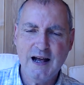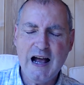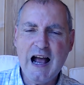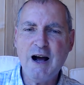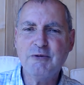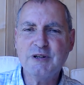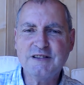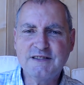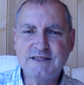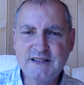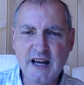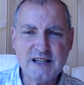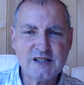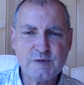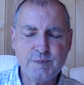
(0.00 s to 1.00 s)
our
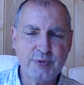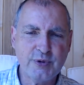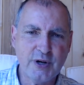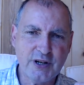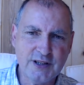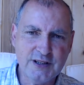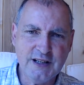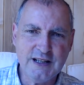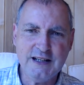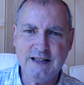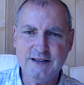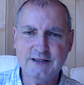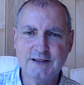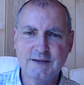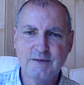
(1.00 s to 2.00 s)
desperate
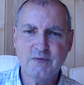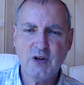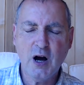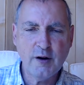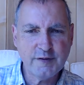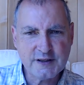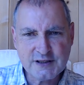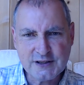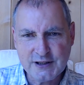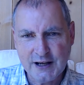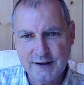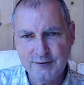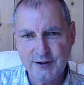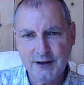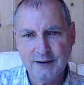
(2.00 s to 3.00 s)
need of a
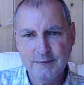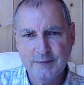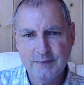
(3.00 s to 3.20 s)
Saviour